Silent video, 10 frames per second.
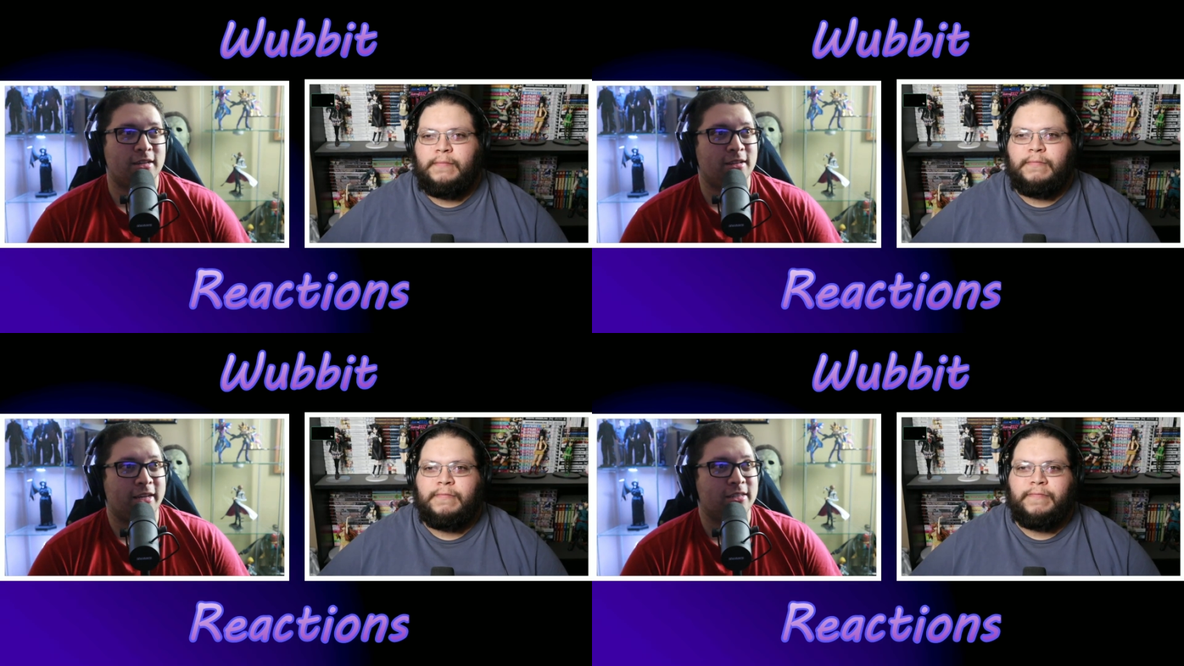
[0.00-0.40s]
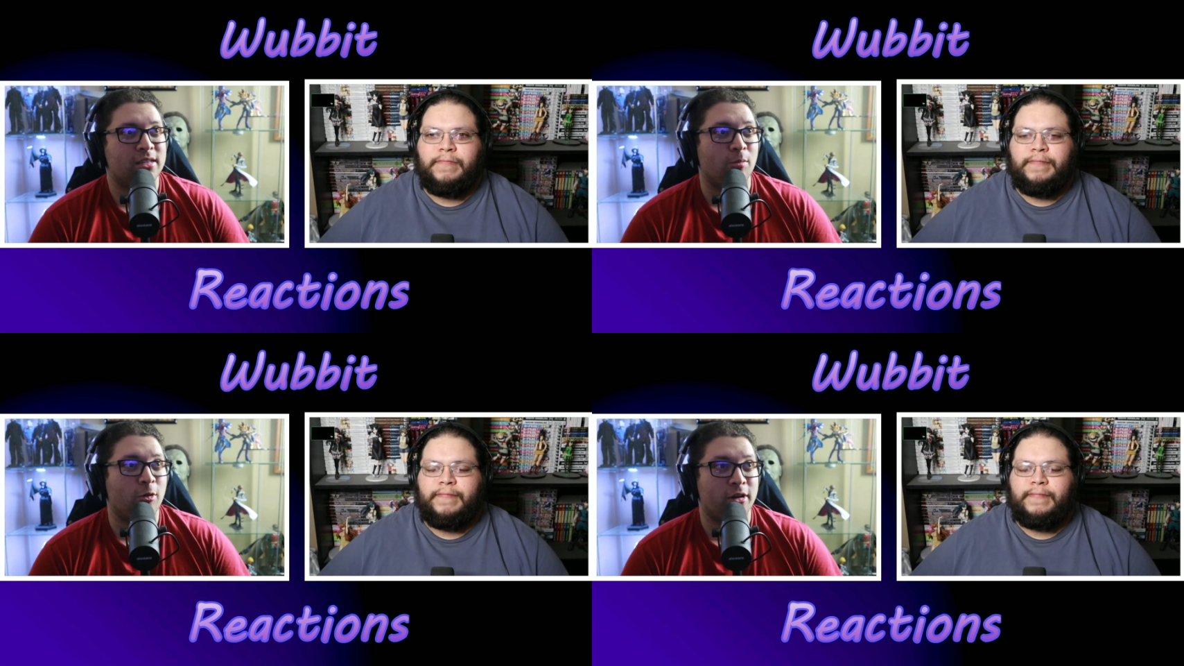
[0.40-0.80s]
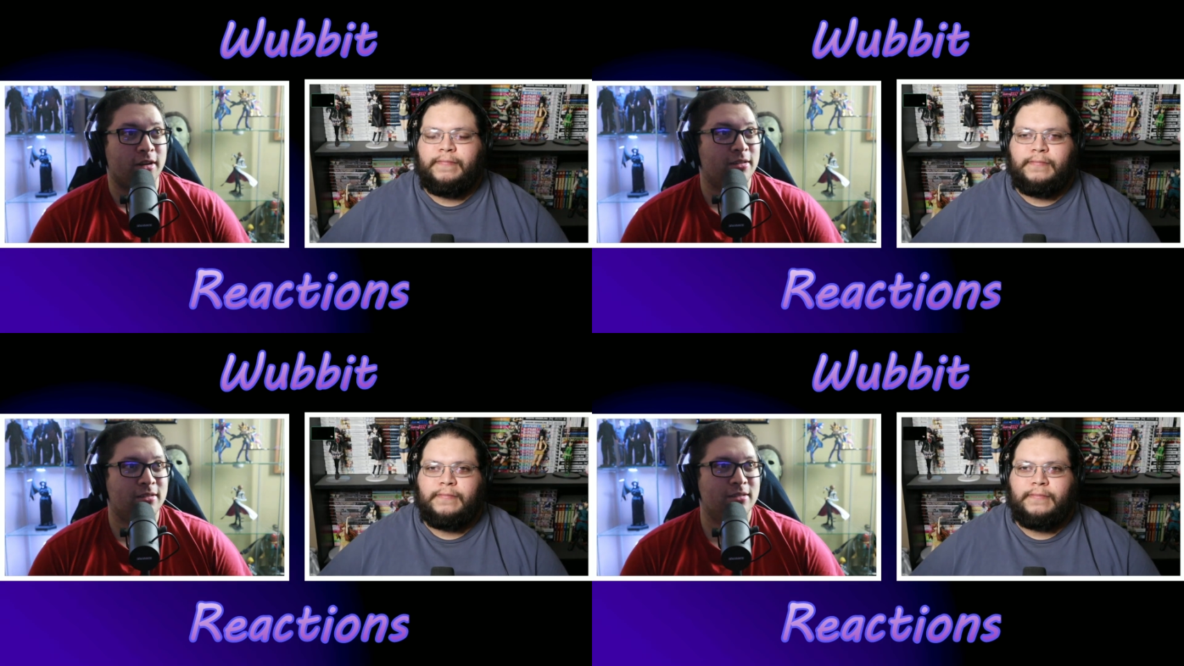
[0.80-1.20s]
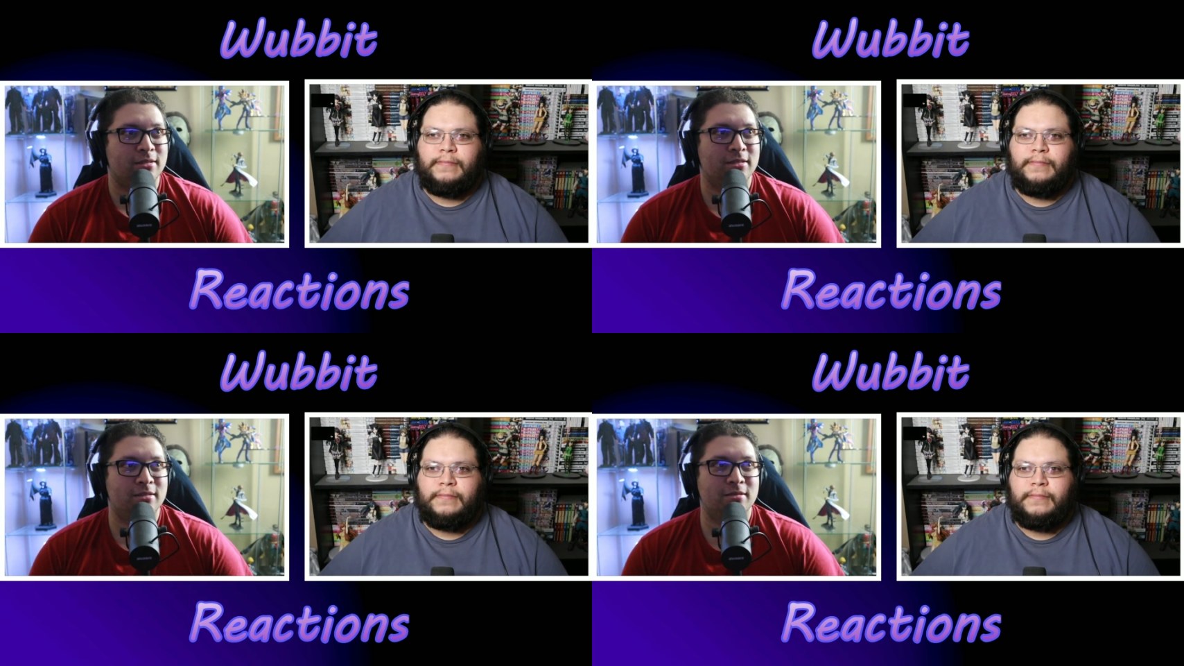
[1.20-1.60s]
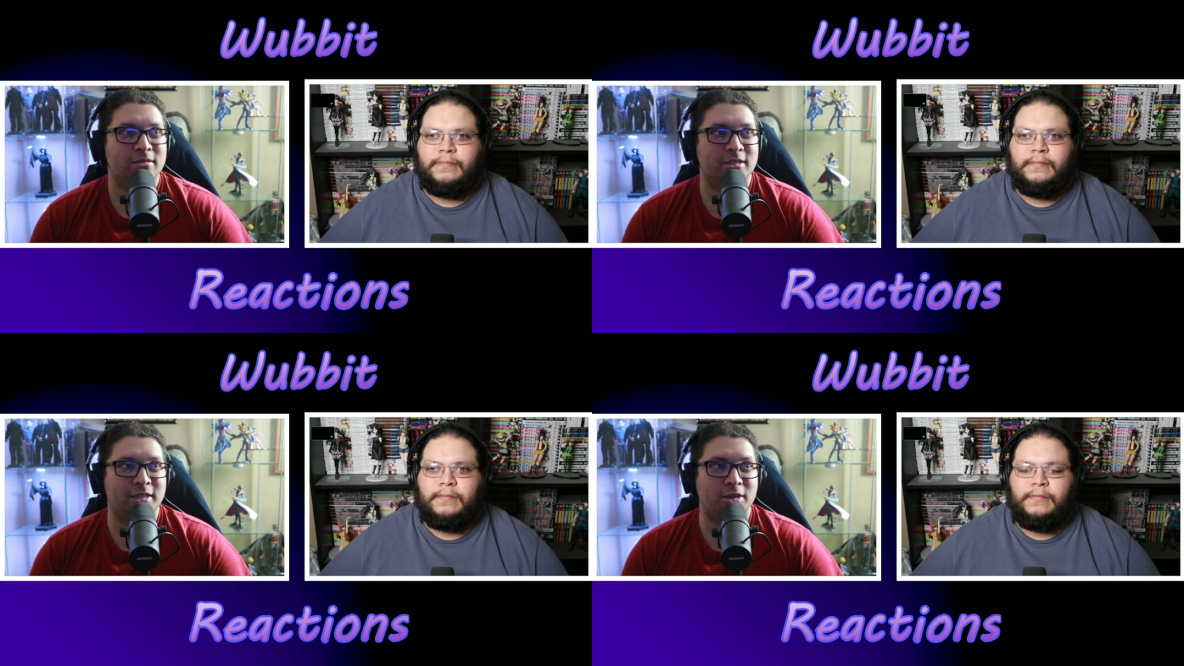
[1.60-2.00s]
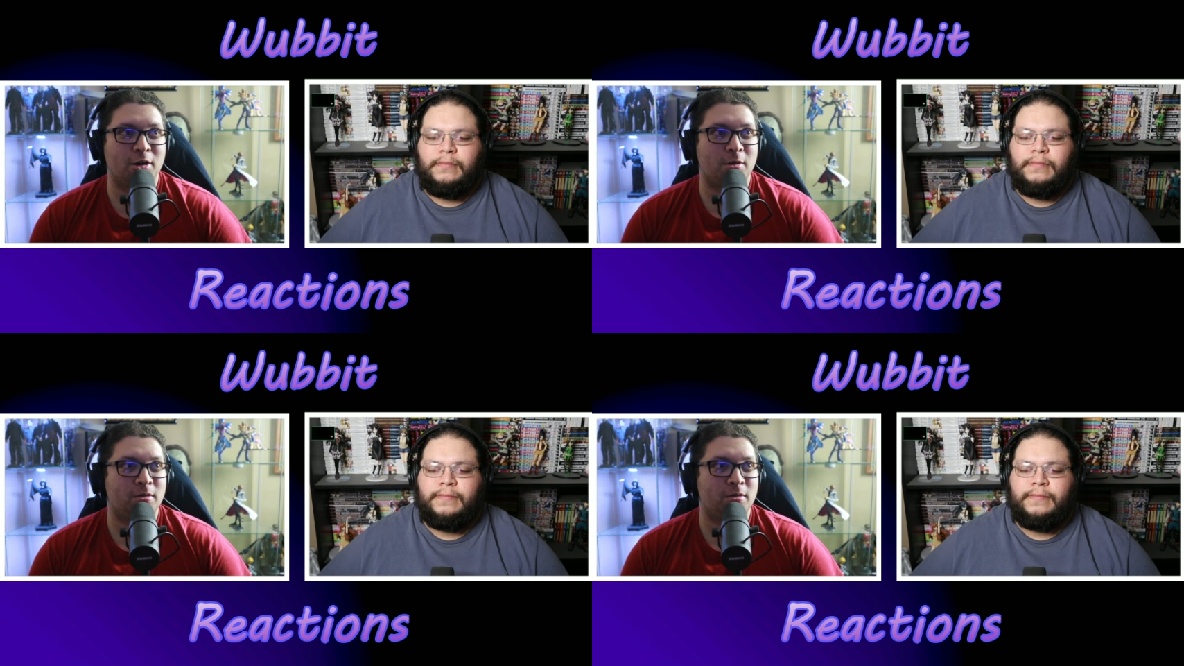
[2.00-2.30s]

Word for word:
Speaker 1: like someone to go,